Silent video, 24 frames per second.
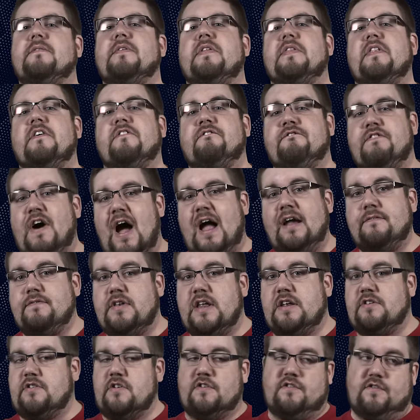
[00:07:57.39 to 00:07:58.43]
even the 5
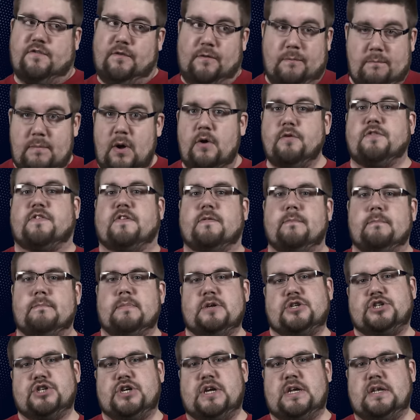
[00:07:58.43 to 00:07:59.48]
digits for most
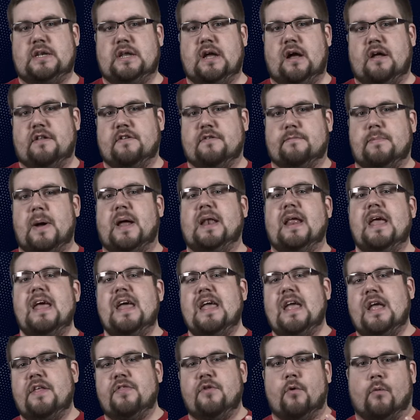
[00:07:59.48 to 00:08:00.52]
machine guns. But
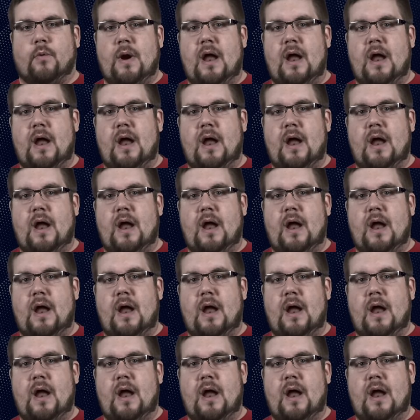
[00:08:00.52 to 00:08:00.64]
in the